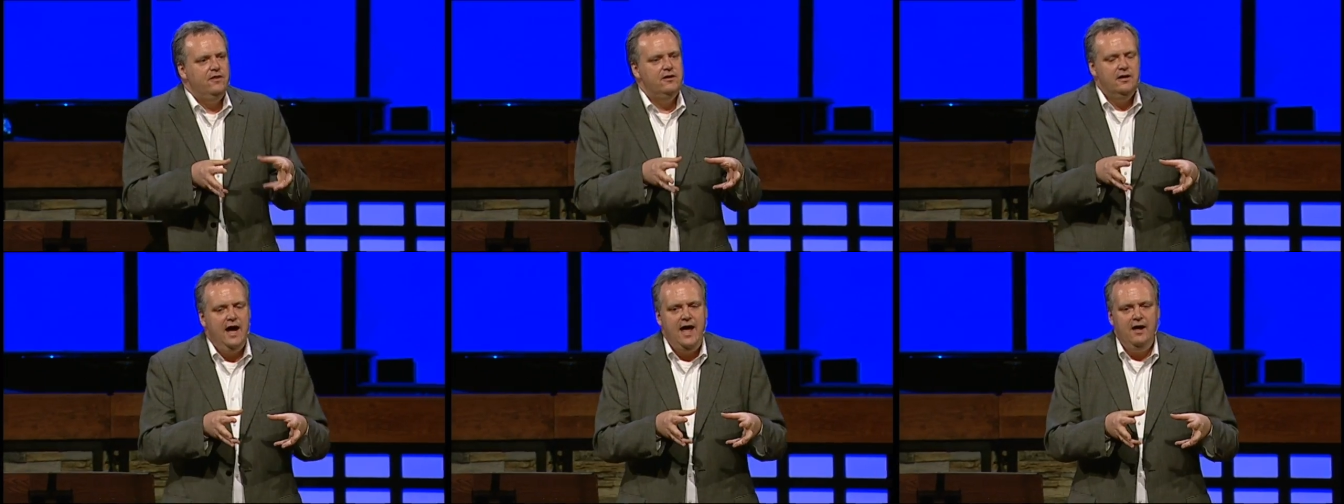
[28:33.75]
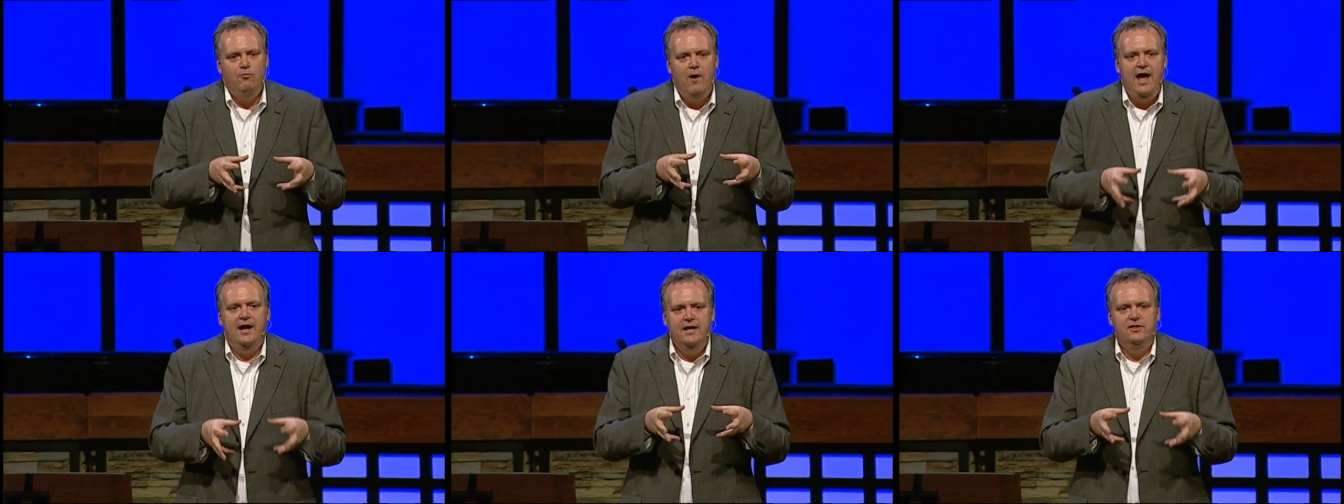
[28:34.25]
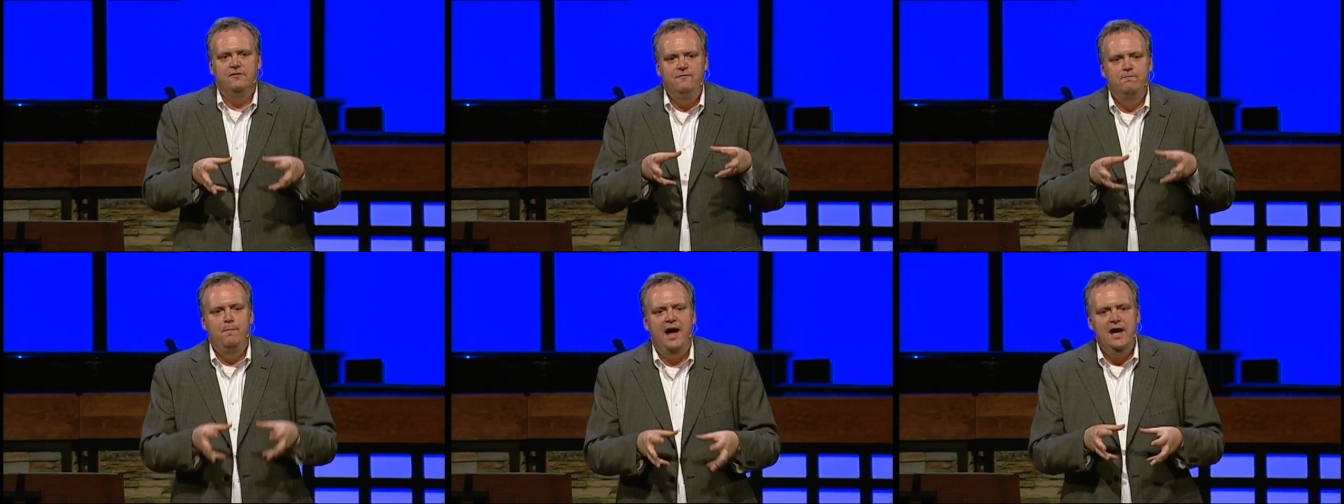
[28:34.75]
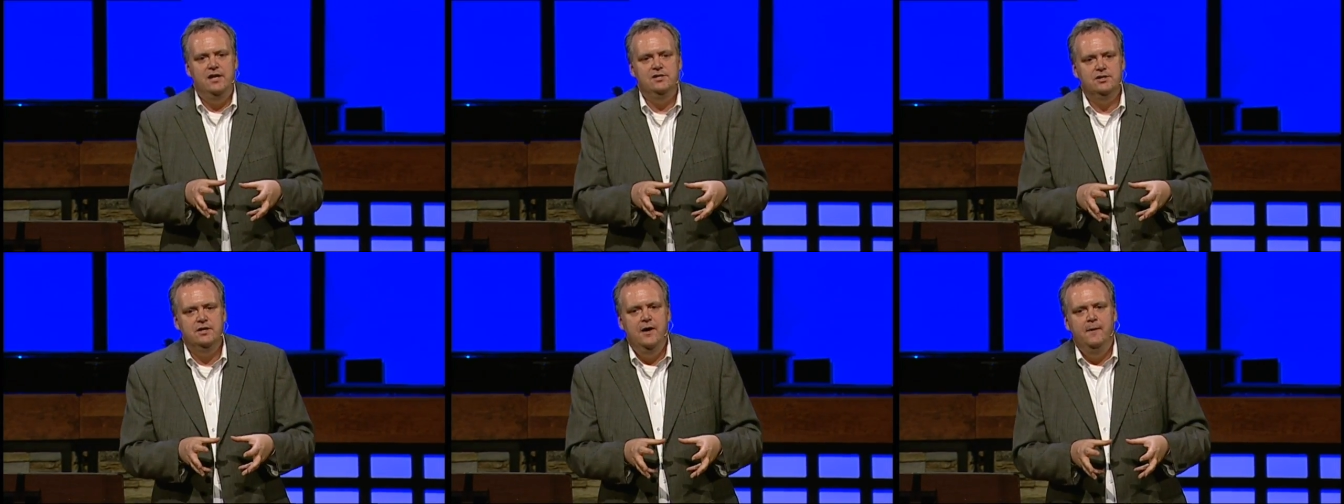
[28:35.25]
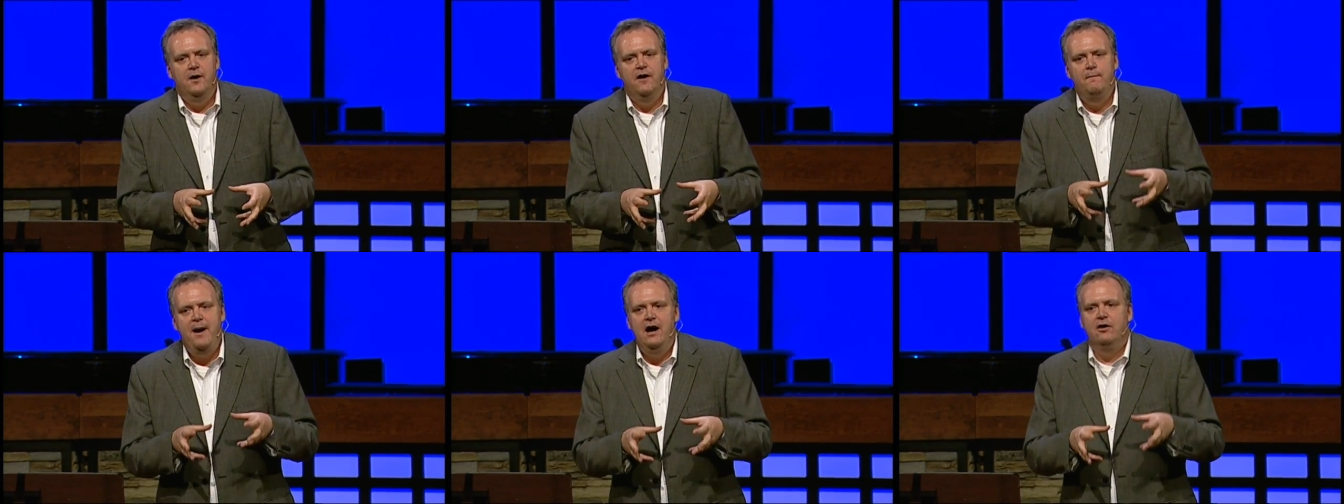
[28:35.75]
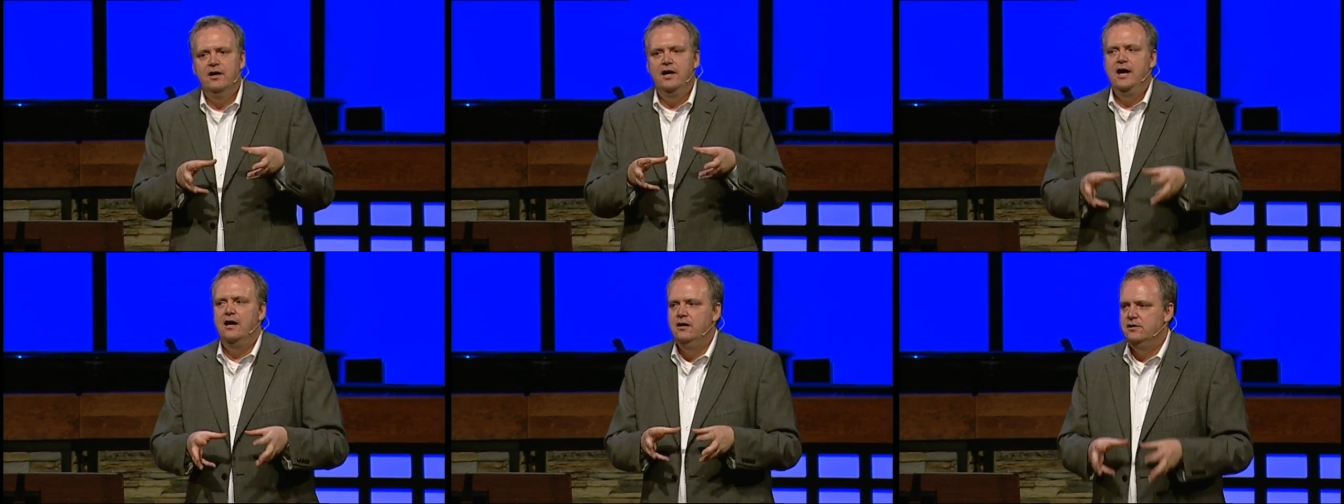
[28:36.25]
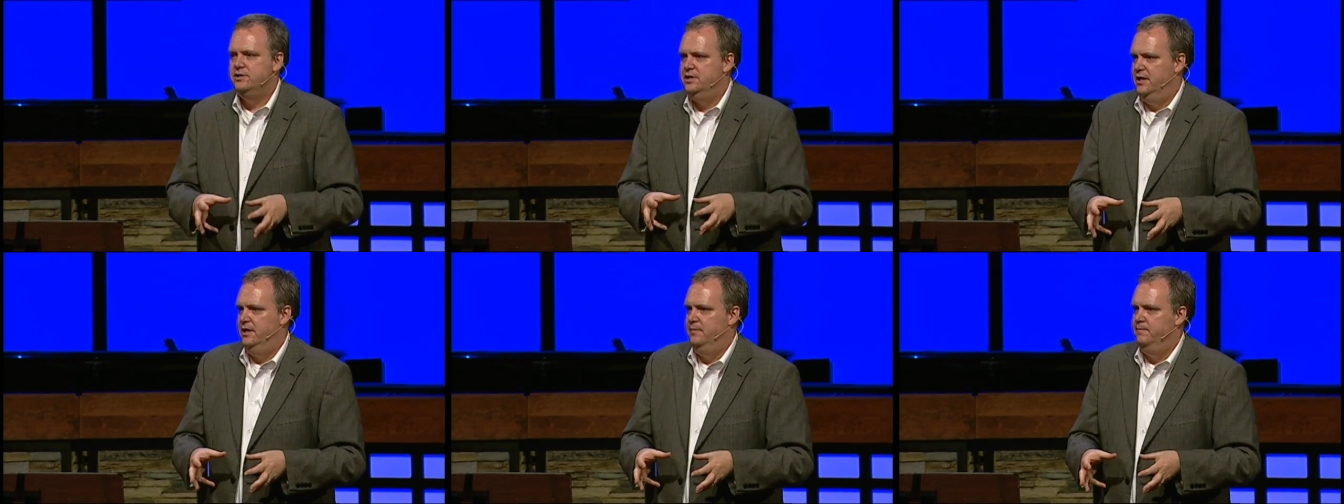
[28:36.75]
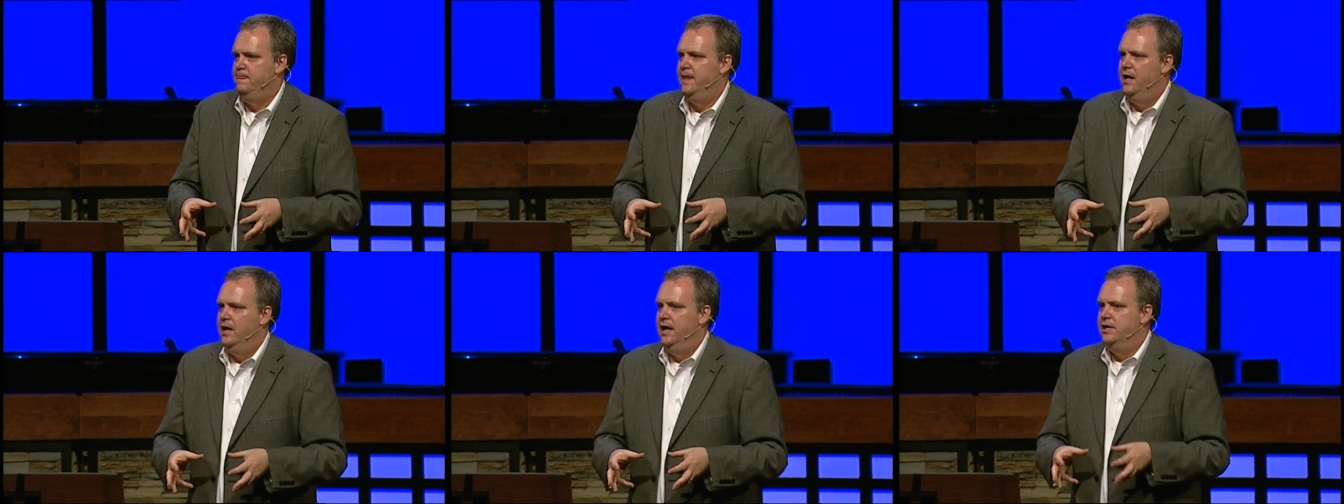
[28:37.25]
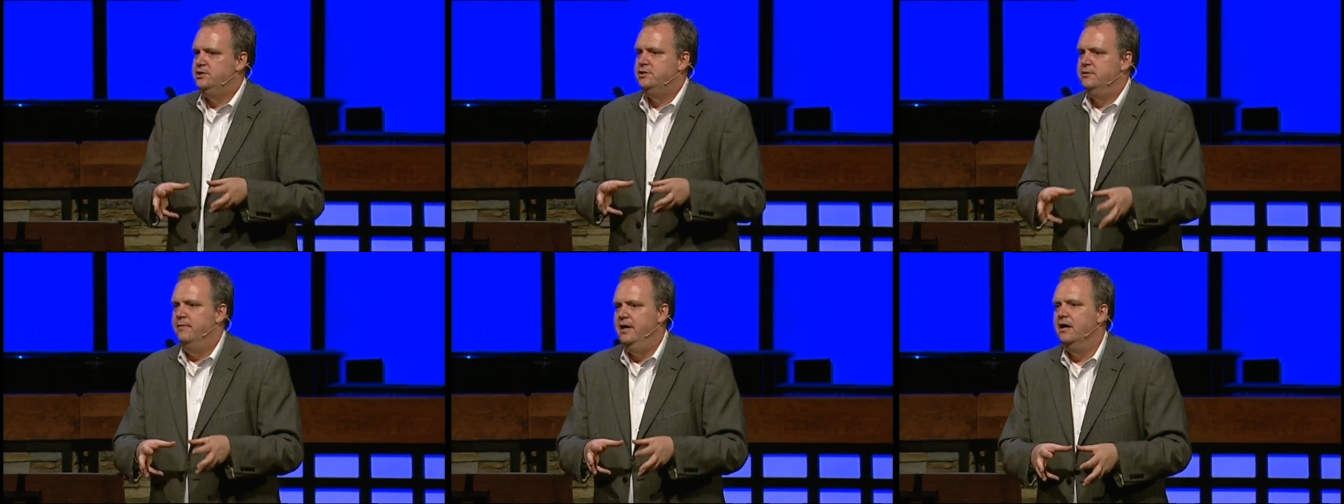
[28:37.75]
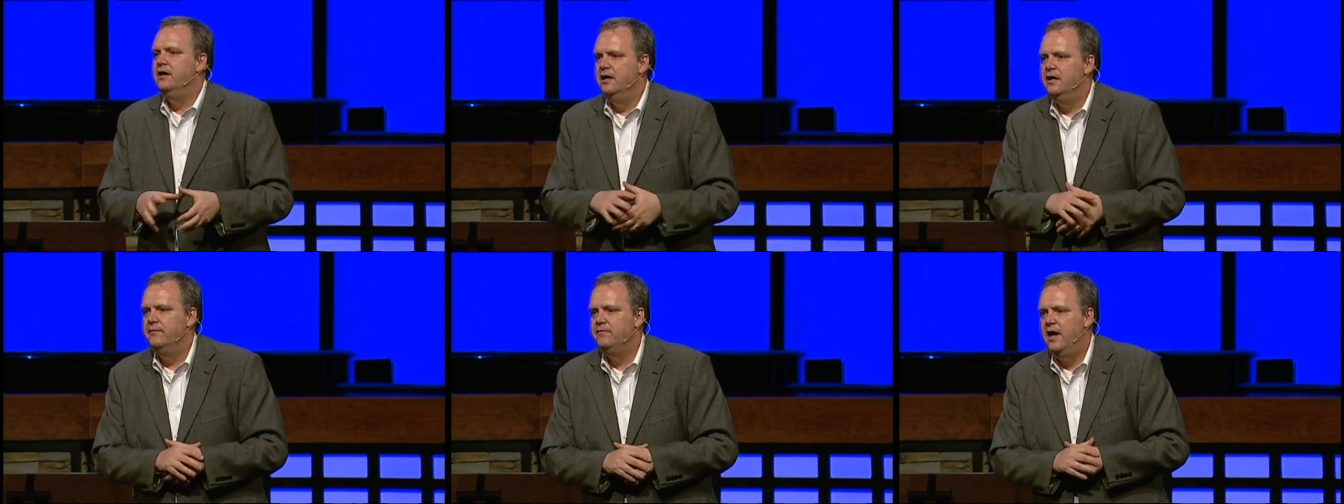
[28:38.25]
the, at, right at the base of Mount Gerizim in Samaria.